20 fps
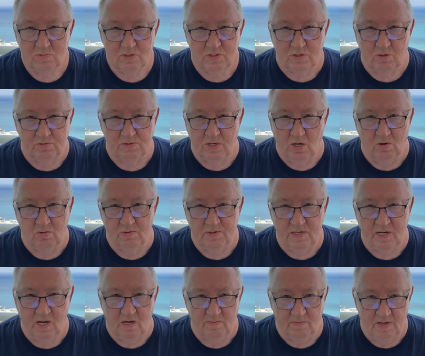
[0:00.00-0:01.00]
So don't
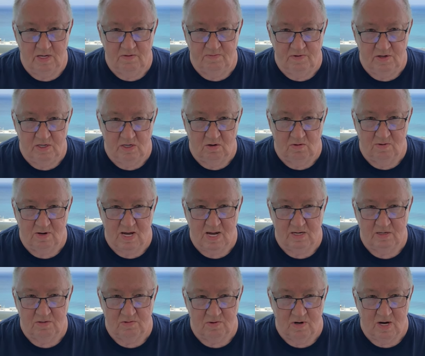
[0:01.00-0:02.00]
tell me if you don't
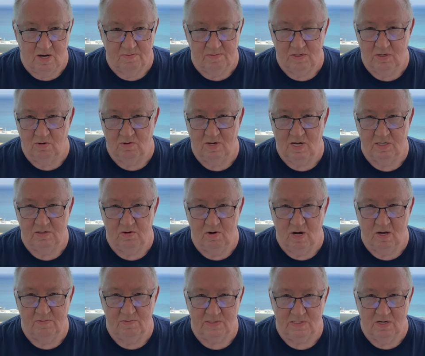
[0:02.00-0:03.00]
like driving, don't like
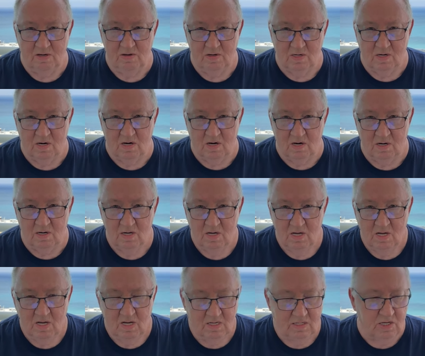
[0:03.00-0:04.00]
driving, sell your car.
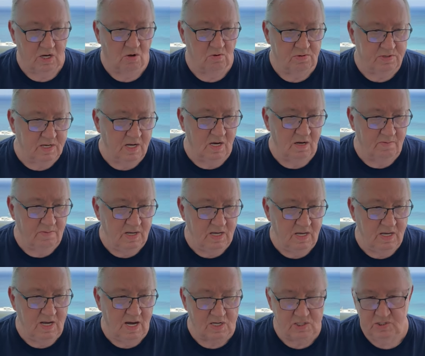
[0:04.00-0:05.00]
Don't tell
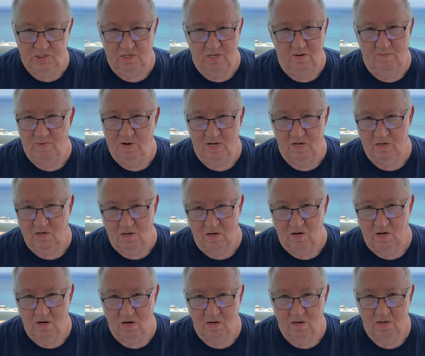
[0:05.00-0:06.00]
me I shouldn't have bought a
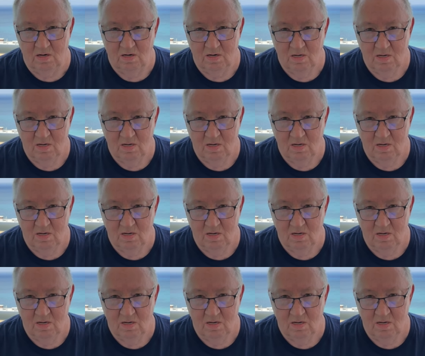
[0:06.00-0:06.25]
car.